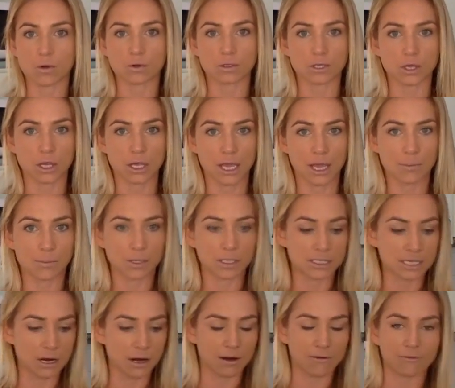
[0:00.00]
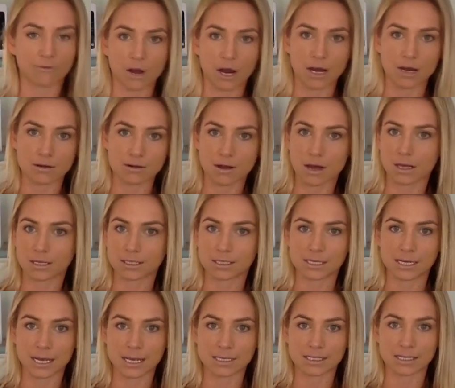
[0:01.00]
so keep it dairy-free, nice
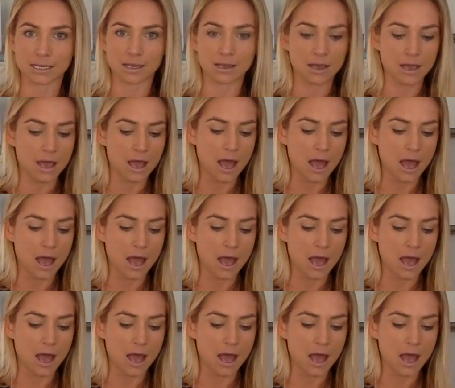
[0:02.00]
and easy.